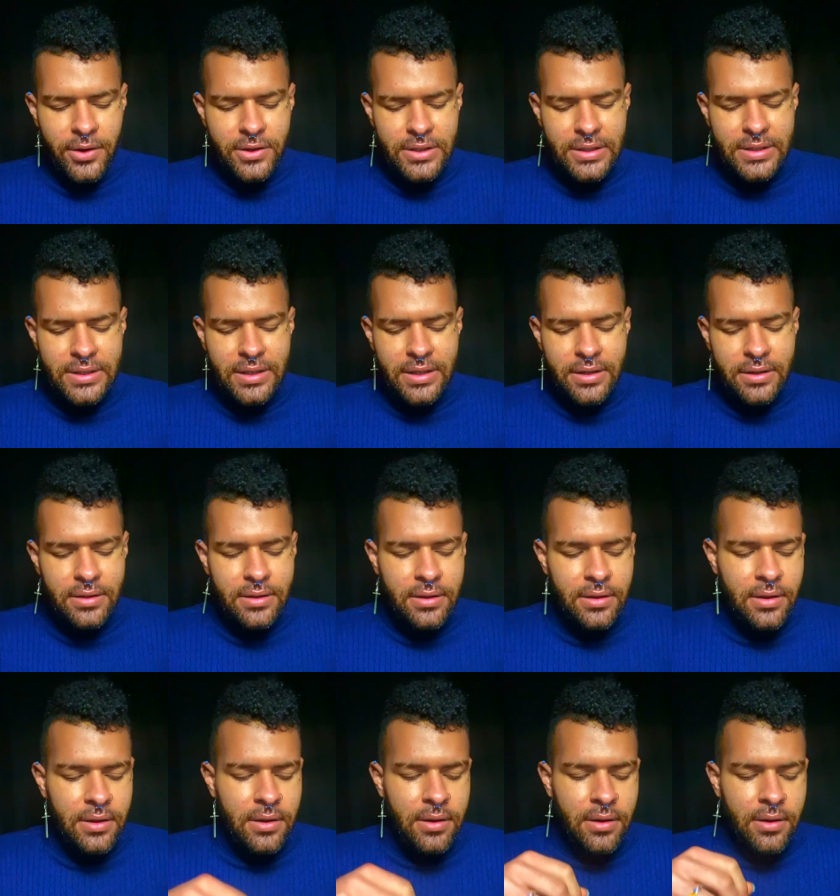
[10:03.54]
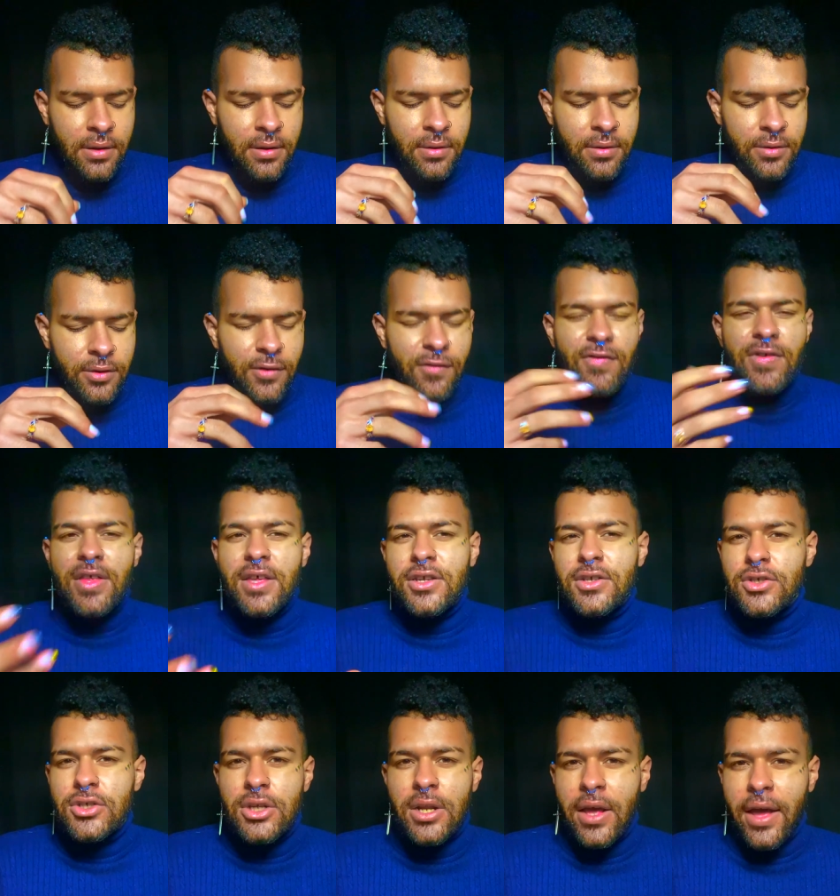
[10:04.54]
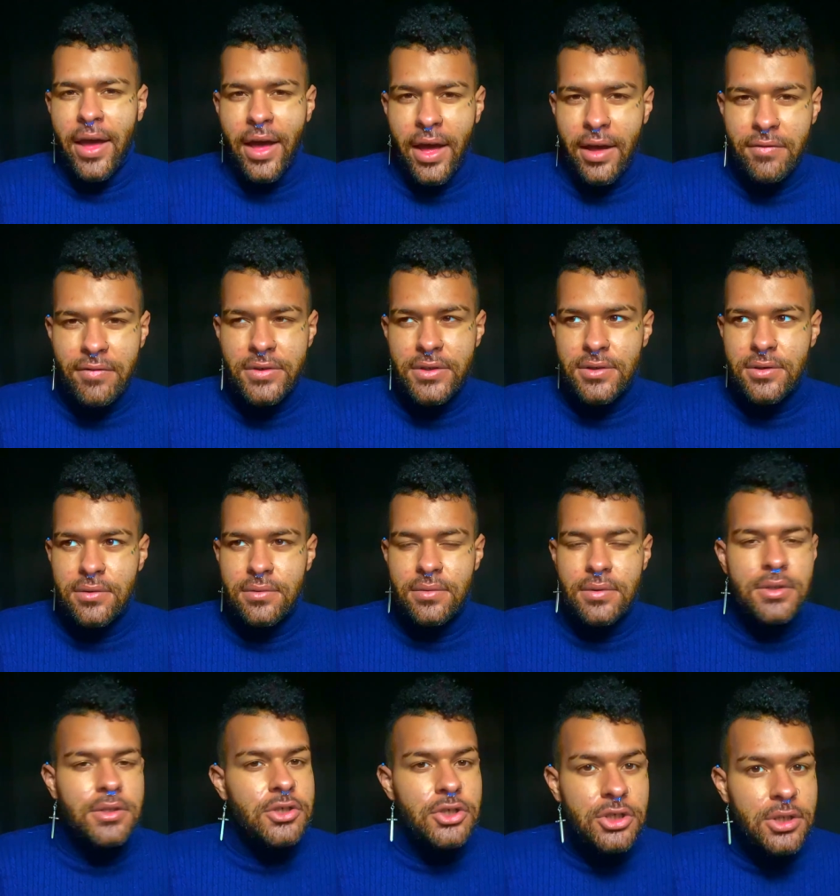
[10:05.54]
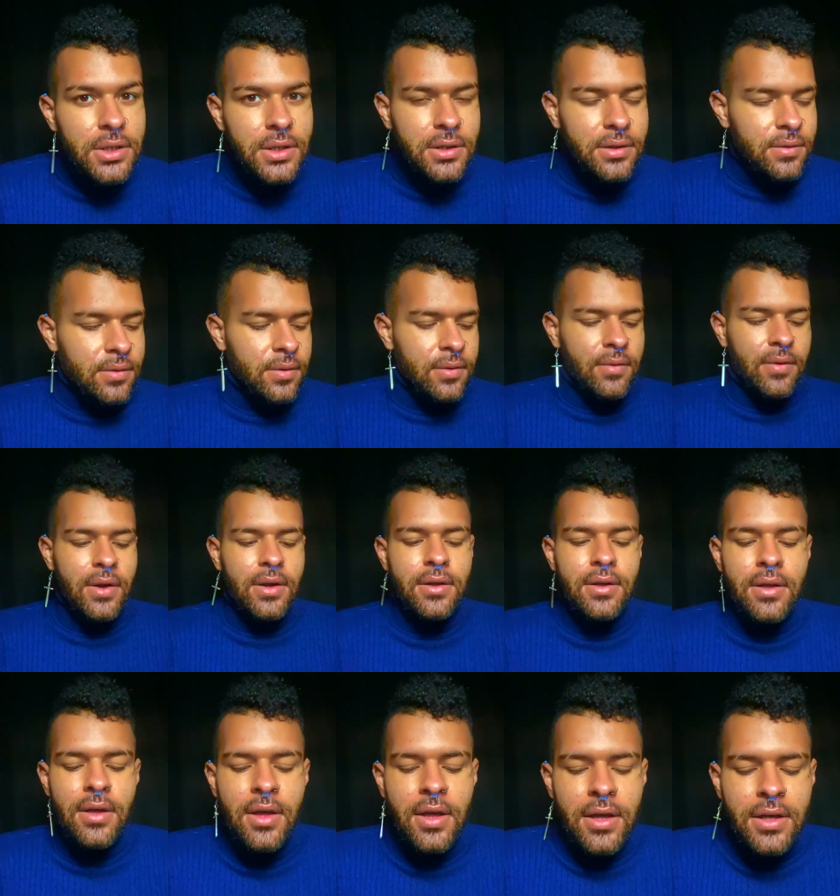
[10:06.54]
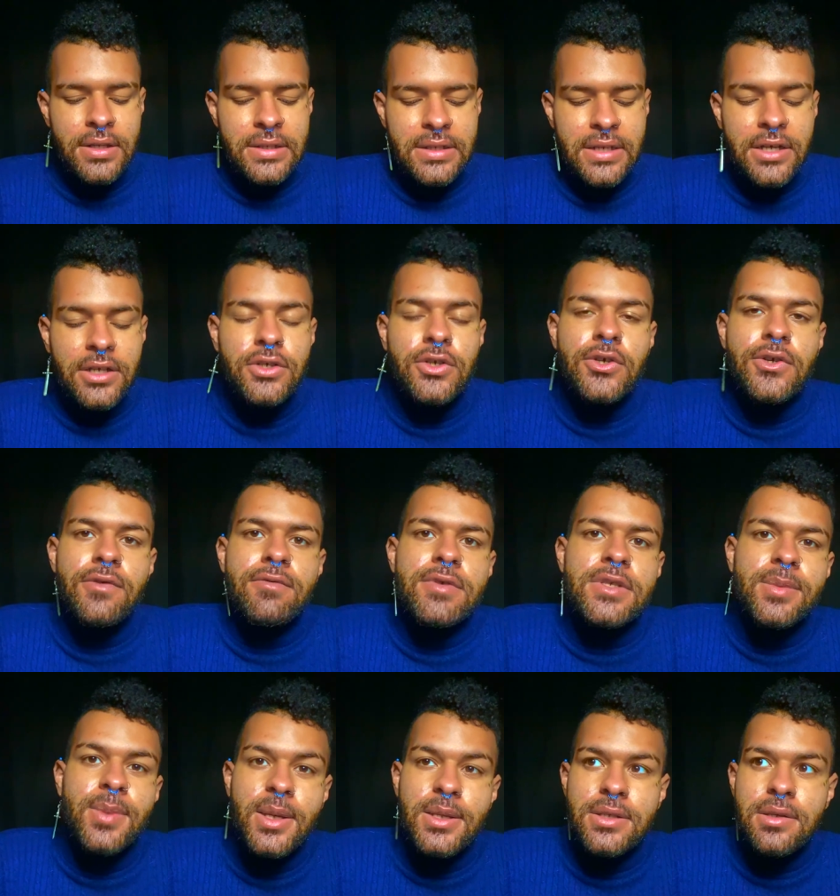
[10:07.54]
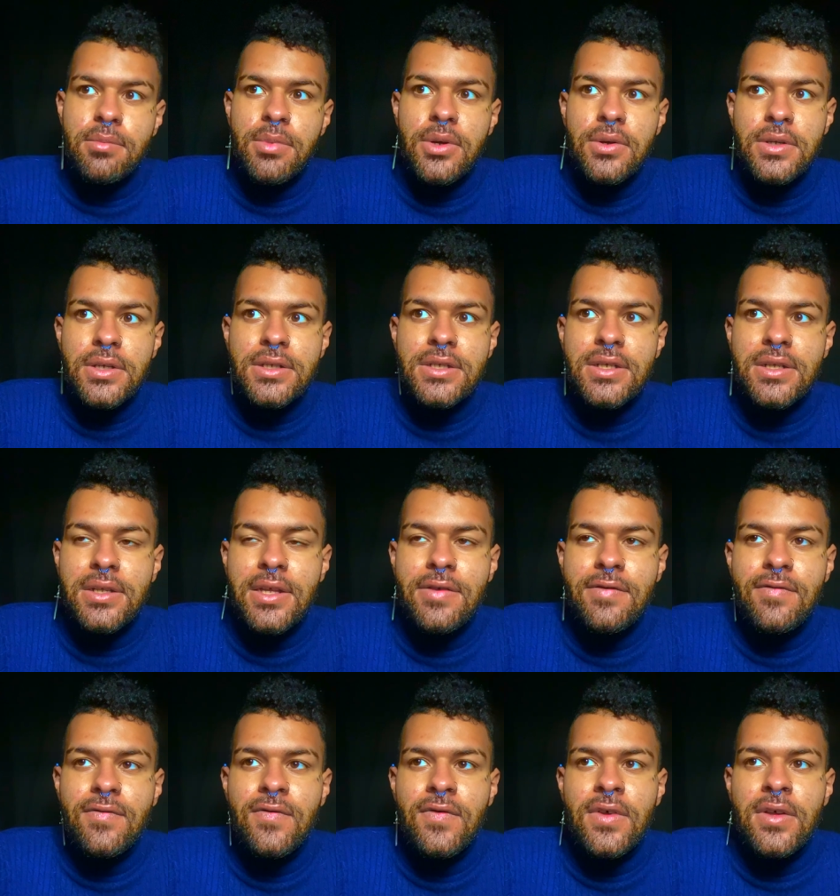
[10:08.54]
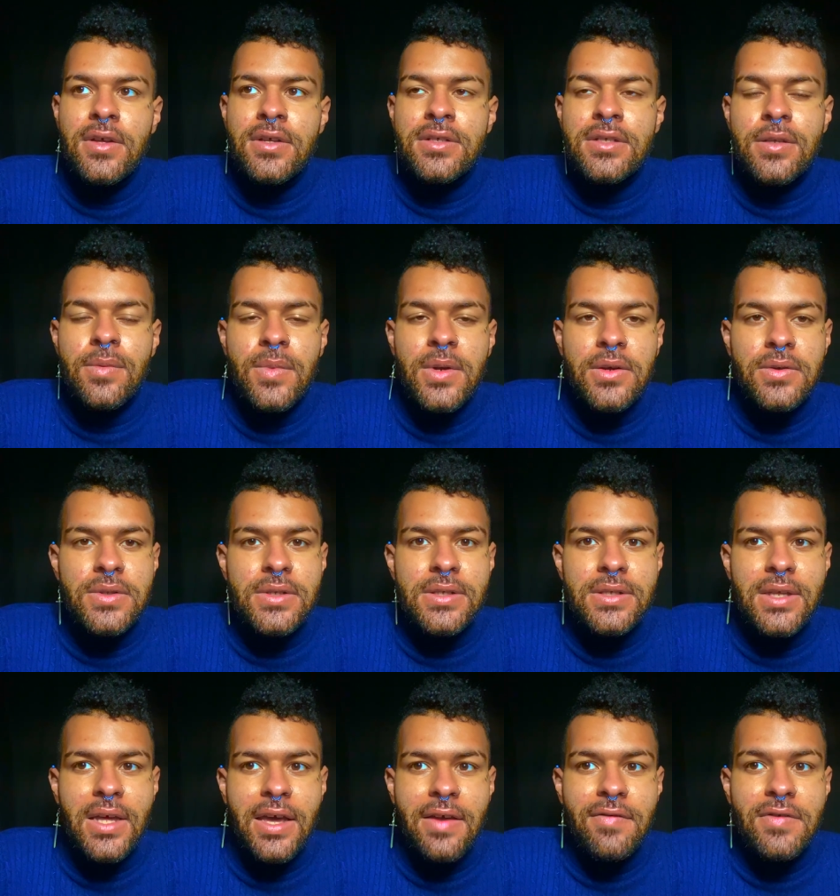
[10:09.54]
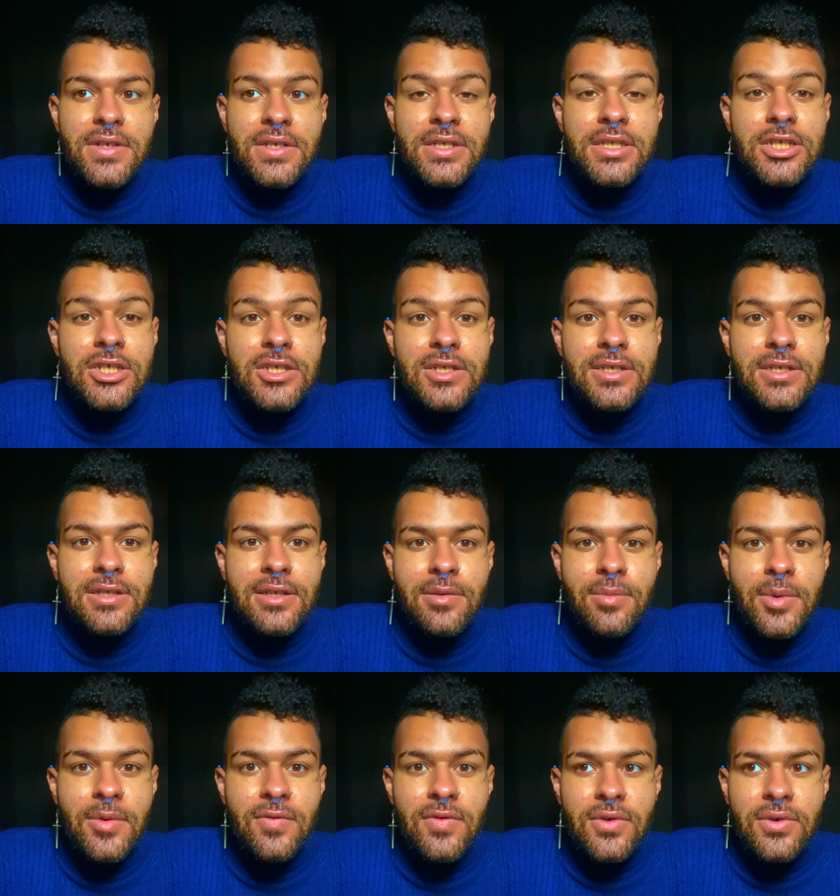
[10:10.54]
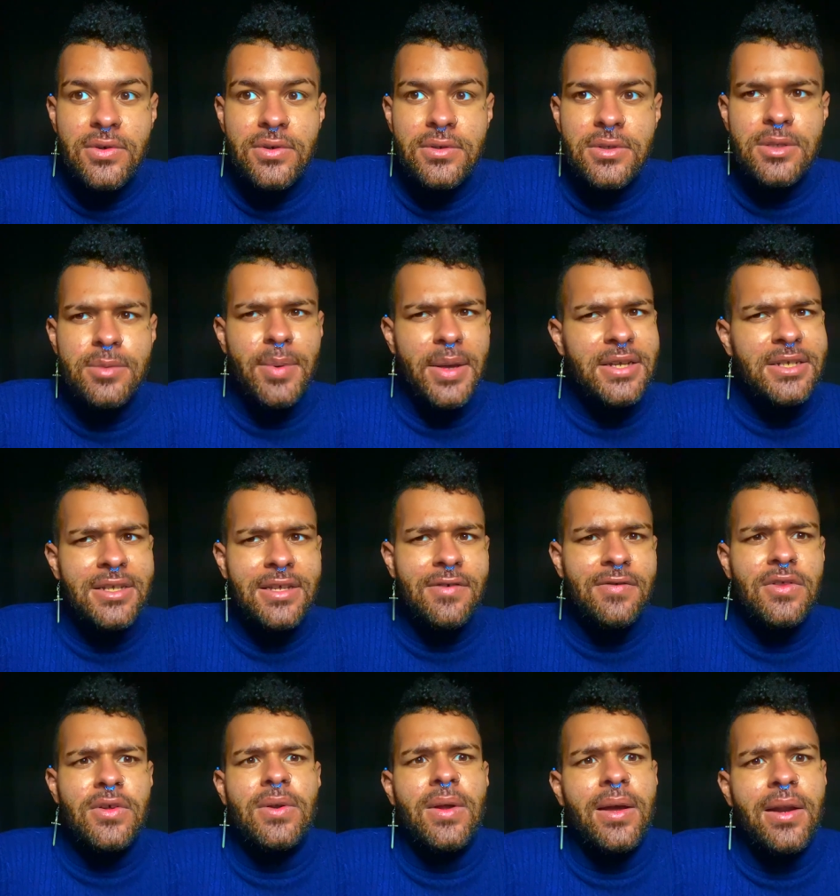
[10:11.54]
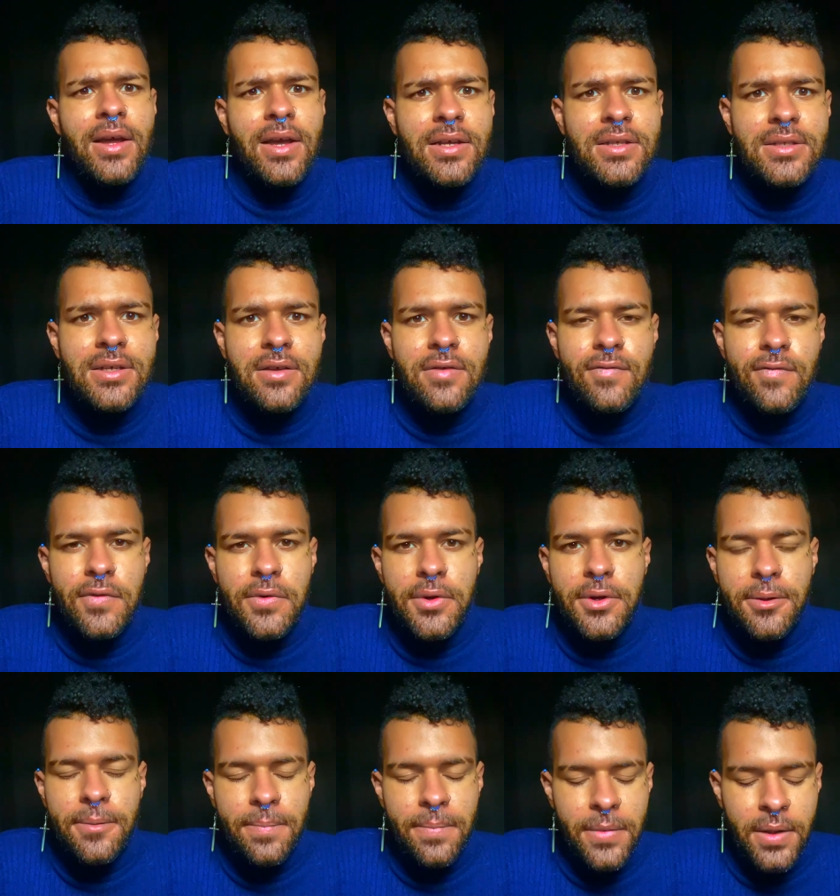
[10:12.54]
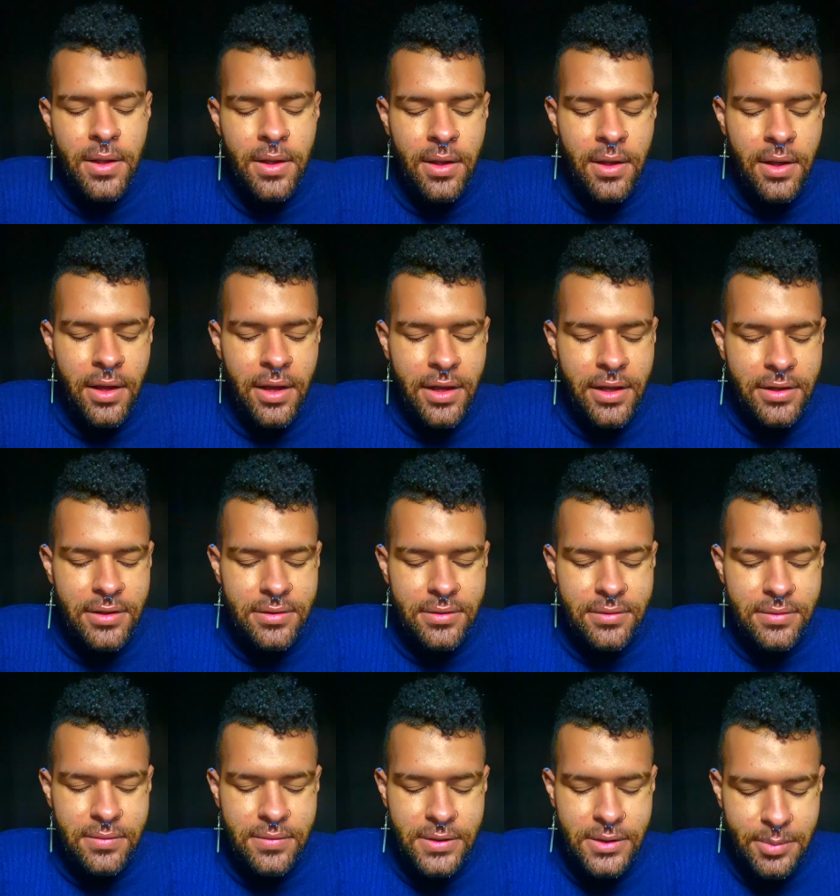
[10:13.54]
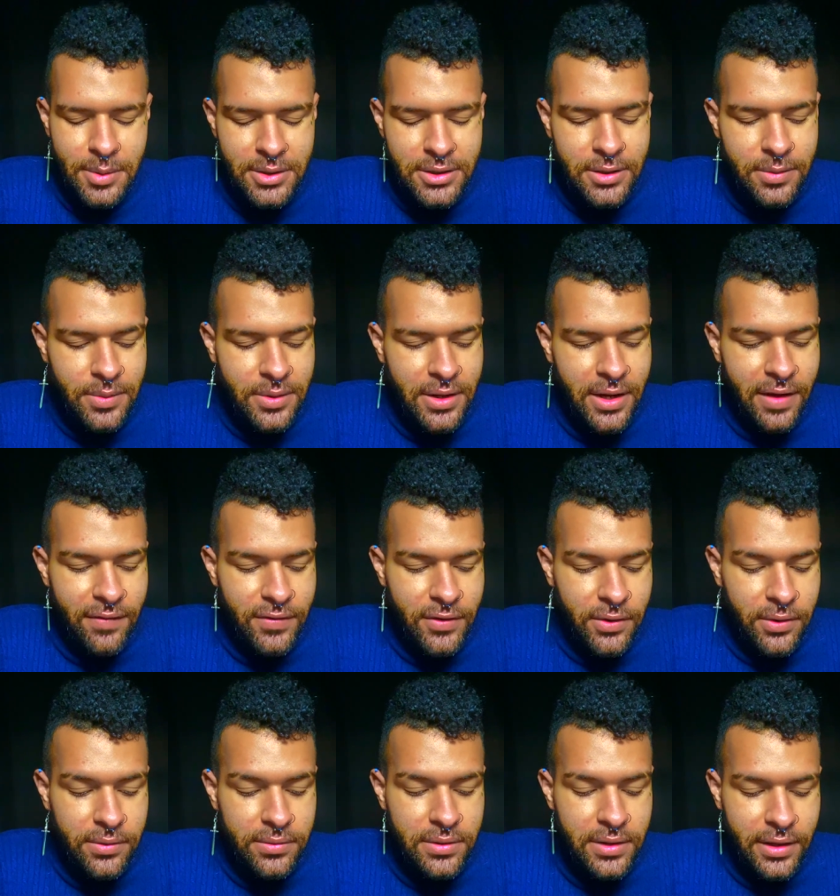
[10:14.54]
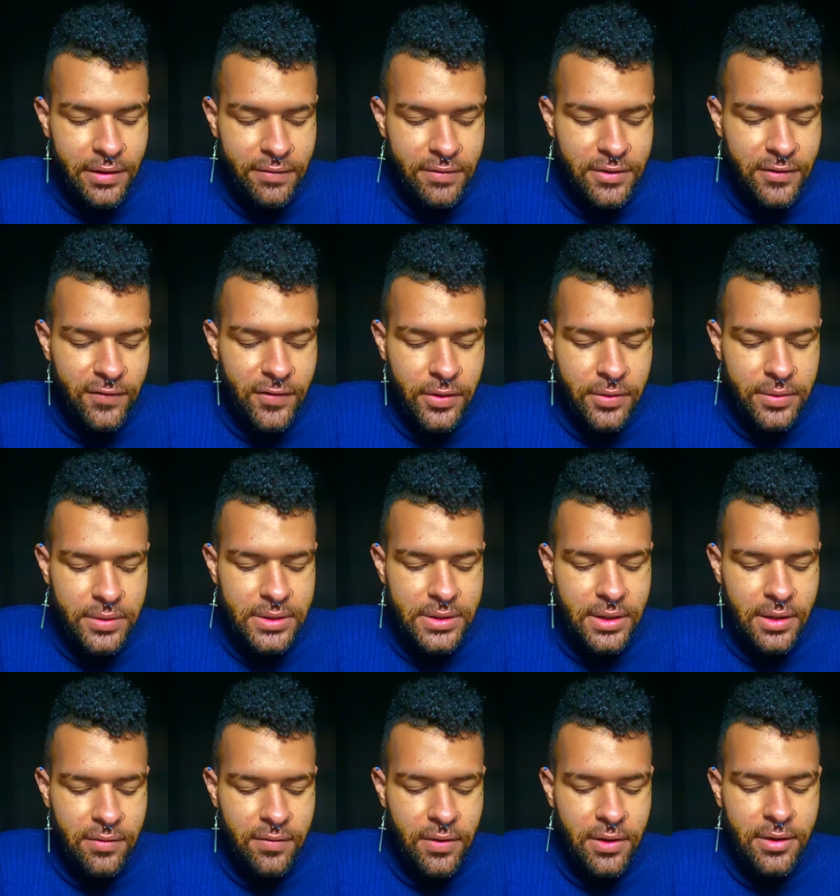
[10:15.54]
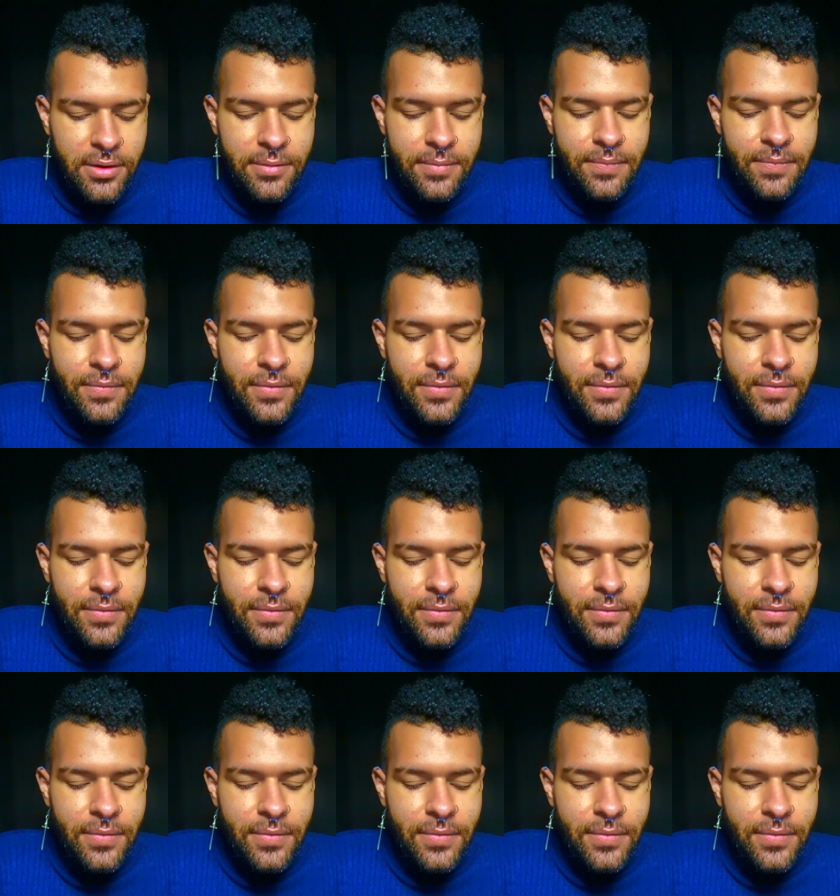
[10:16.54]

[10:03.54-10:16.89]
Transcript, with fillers: it's just like, you feel like you shouldn't have to, and you shouldn't, right? It's not your responsibility to live someone else's life and to teach them if they're, especially if they're not asking for it, and especially when you have your own life to focus on, right?